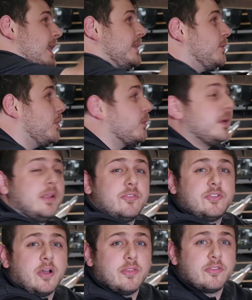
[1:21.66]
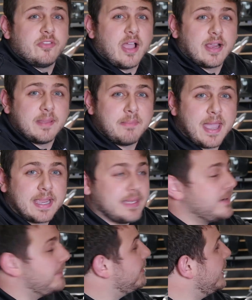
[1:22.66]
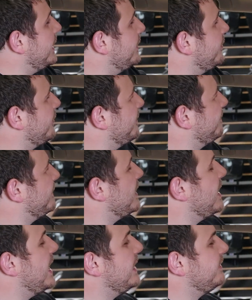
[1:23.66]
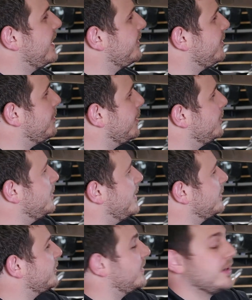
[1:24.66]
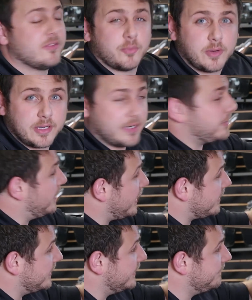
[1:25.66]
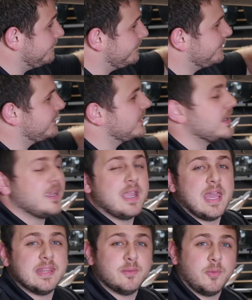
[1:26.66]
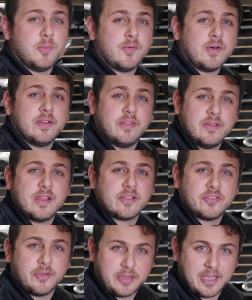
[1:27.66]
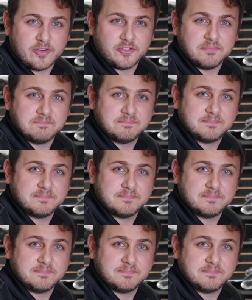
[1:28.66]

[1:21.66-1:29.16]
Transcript: and then we'll reinstall the socket back into place and test the bulb to make sure that it's working correctly, and then we'll move on to the next location.